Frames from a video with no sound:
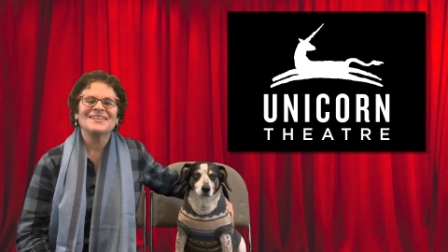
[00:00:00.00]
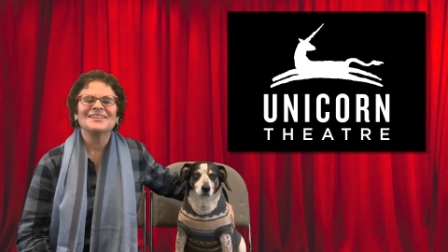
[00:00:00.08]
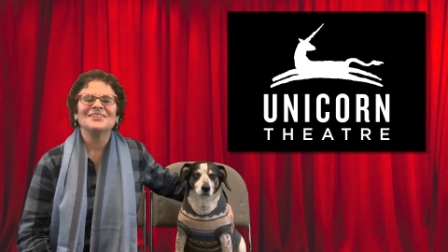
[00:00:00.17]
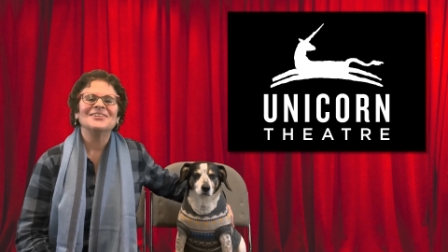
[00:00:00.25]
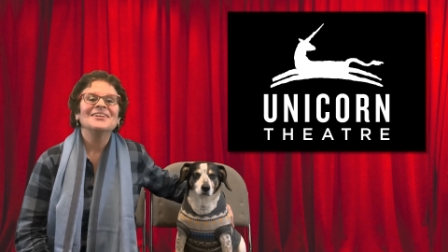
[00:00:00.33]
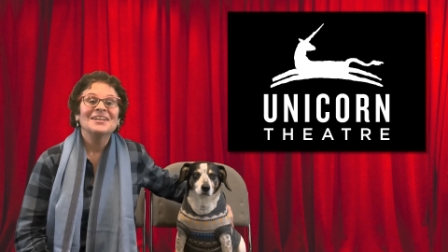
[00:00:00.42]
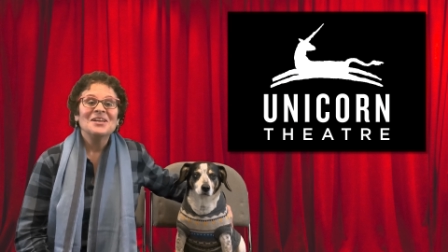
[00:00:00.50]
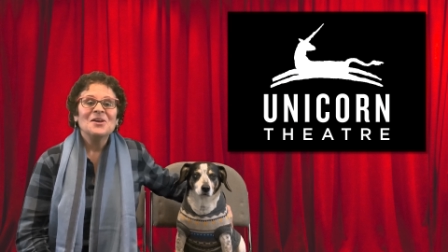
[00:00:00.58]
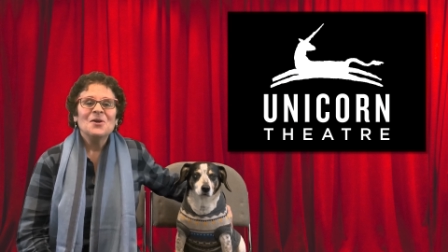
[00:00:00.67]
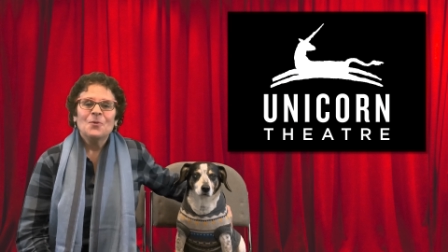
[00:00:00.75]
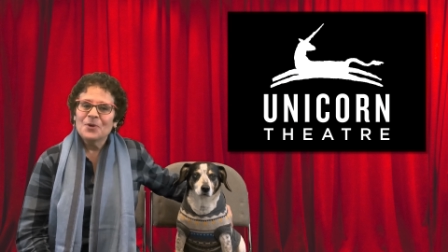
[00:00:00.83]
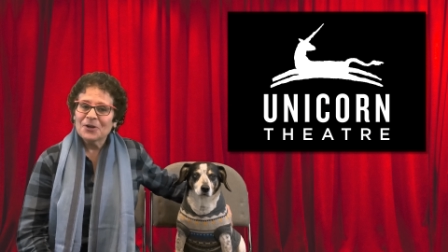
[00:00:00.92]
Theater.
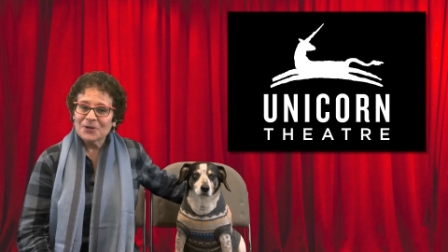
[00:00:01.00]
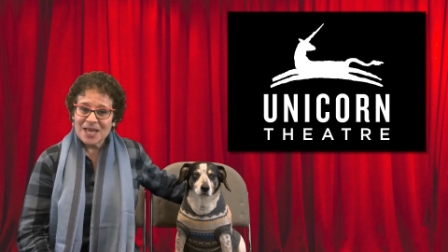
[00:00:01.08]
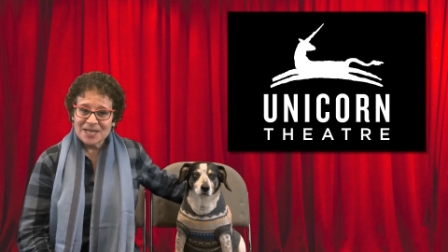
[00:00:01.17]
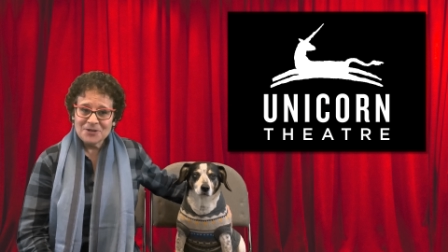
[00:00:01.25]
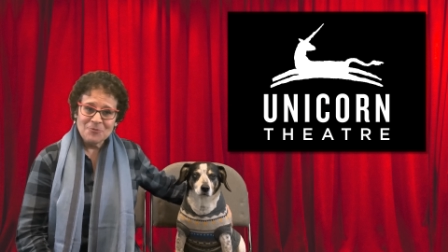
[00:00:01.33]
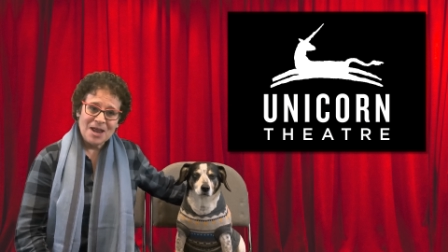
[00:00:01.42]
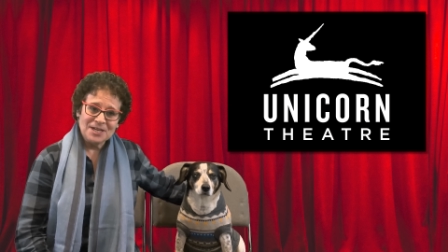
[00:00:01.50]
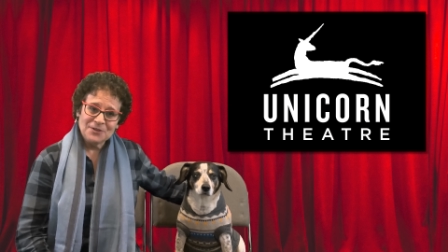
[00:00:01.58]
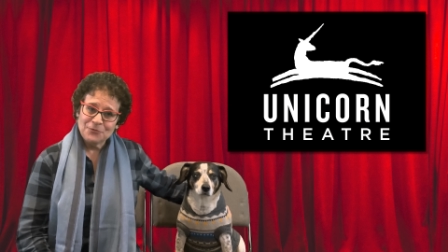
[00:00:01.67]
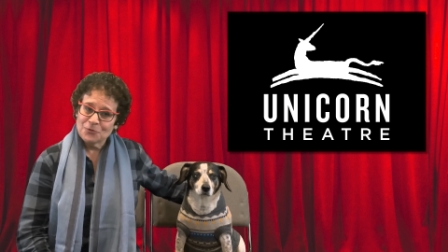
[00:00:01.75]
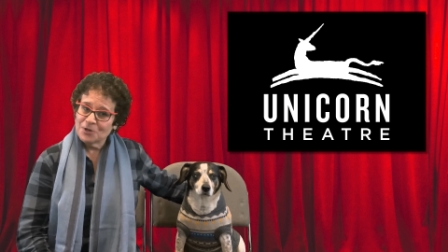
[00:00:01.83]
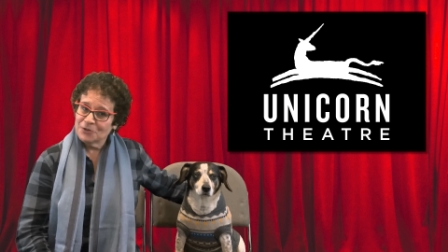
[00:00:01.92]
We are getting ready
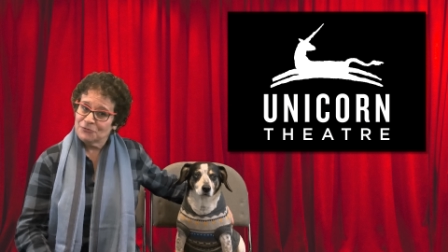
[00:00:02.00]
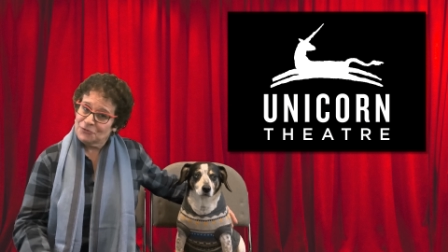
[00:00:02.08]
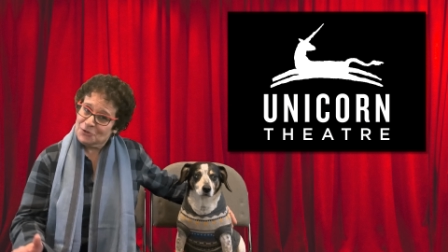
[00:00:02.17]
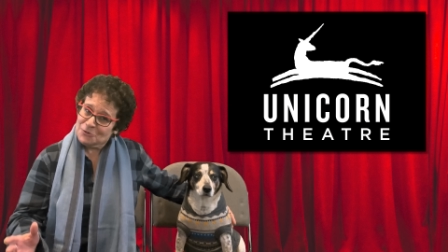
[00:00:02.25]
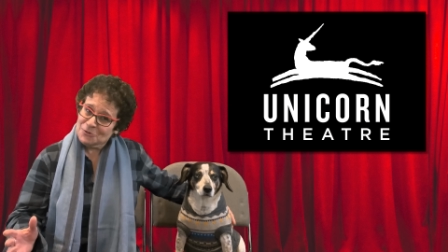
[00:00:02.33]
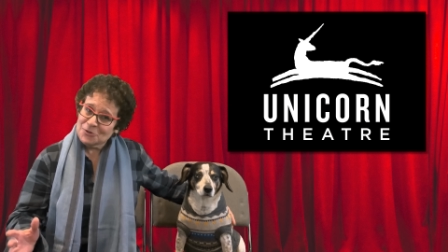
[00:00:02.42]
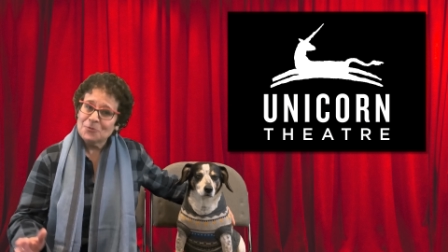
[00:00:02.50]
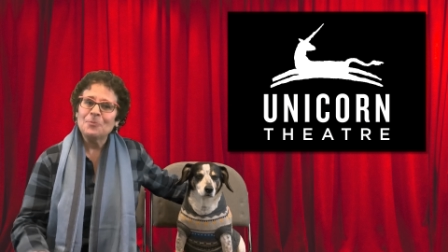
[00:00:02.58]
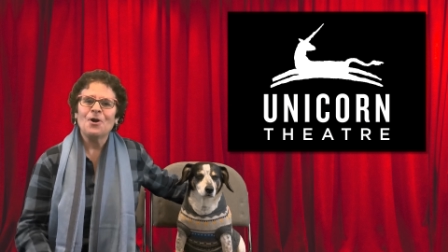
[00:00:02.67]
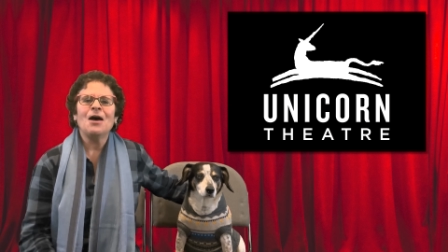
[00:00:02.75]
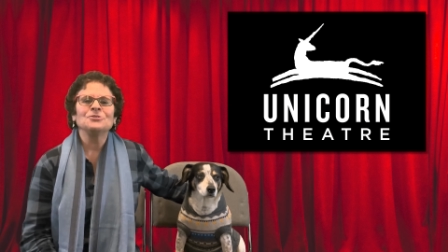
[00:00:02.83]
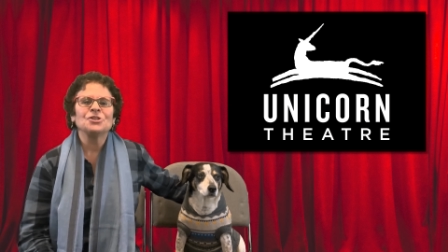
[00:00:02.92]
for a few new
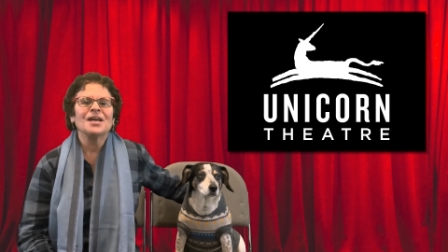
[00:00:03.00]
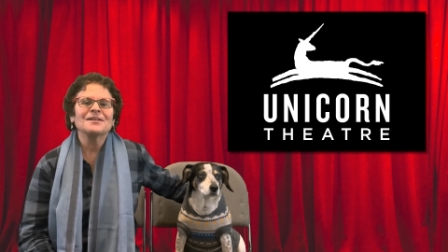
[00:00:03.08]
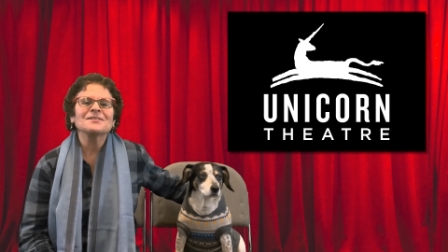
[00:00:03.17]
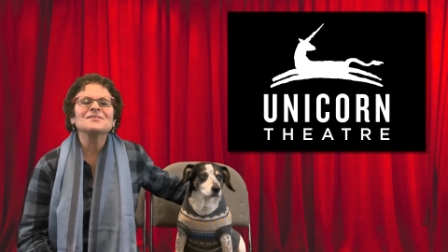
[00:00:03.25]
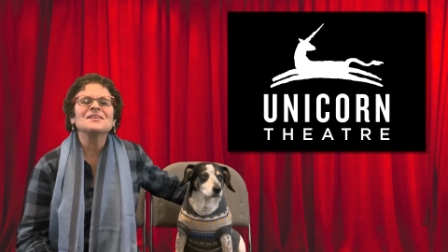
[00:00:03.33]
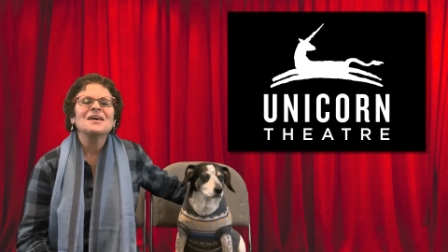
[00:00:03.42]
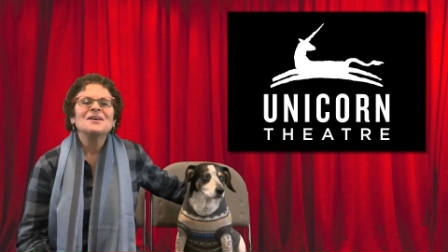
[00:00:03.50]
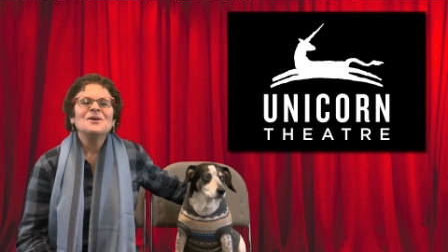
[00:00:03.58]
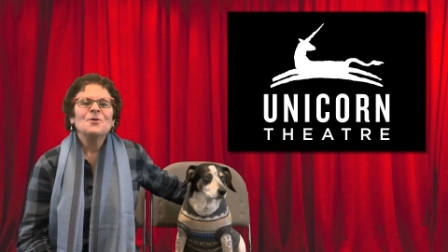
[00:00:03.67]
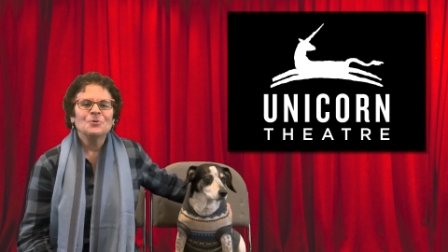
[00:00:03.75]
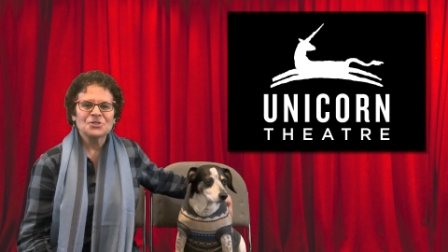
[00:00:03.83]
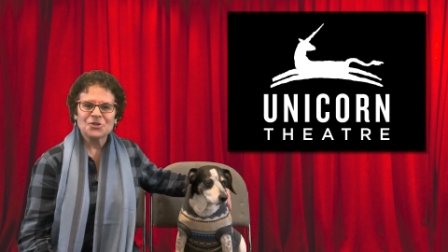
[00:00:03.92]
projects.
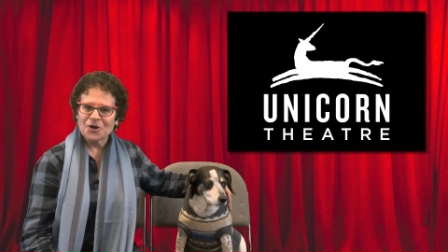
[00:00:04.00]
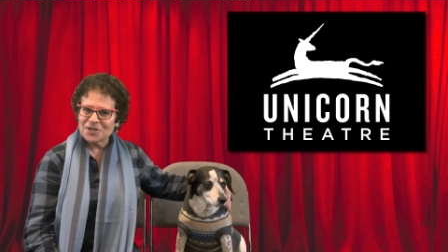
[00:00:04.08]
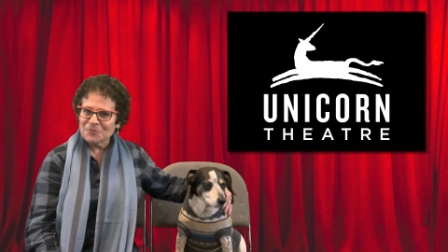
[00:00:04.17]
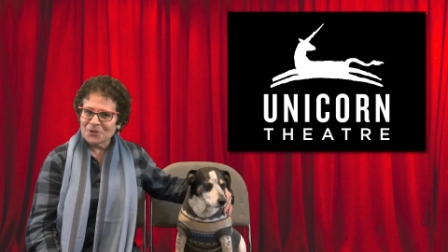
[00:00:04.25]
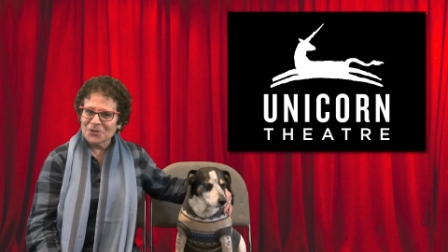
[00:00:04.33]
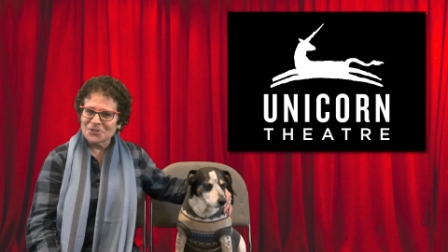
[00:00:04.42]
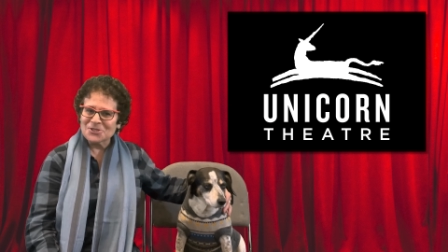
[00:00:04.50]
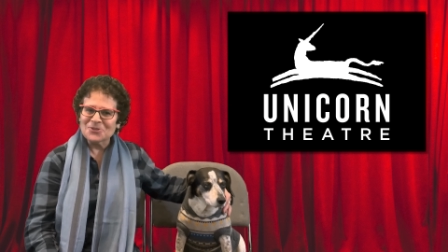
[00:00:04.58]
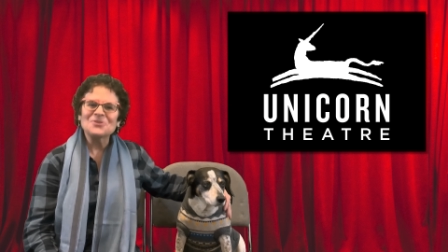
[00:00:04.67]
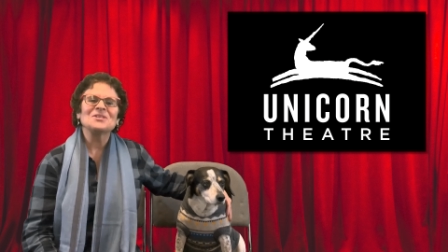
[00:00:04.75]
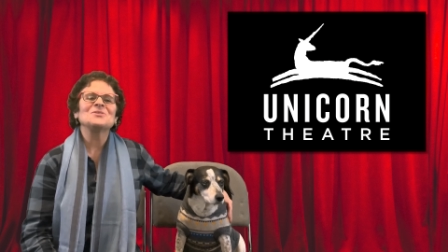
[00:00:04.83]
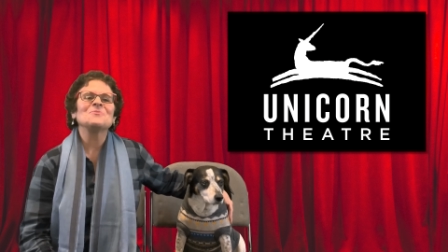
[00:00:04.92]
We're starting rehearsal
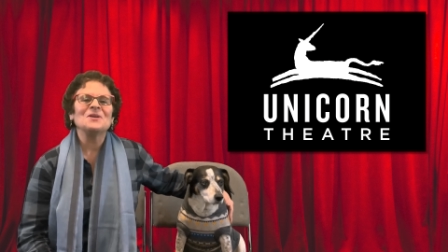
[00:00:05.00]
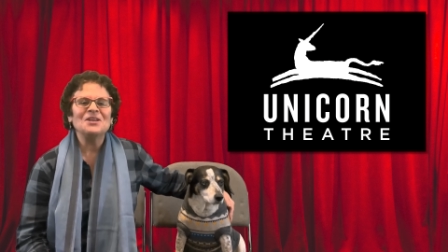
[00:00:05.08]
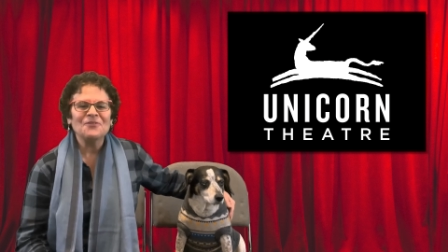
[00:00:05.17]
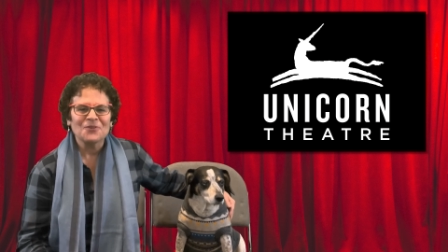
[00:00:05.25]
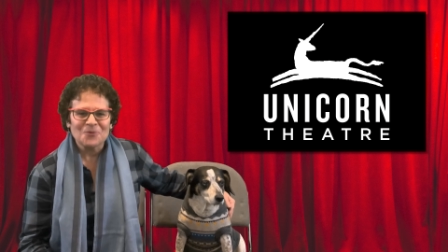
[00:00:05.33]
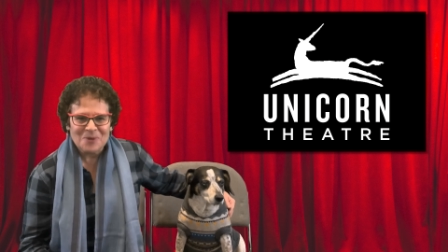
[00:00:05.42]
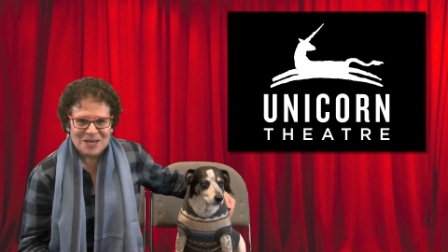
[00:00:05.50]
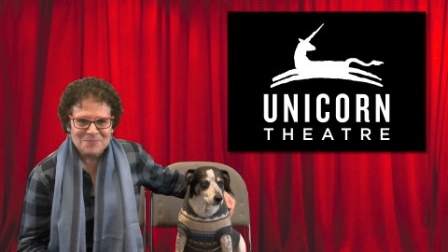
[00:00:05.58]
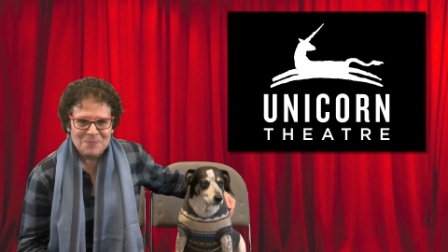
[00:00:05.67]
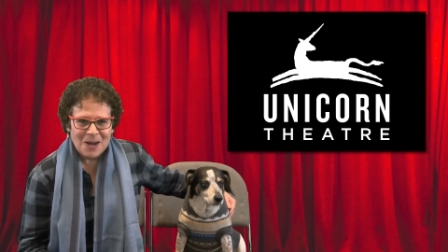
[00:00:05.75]
this week for Red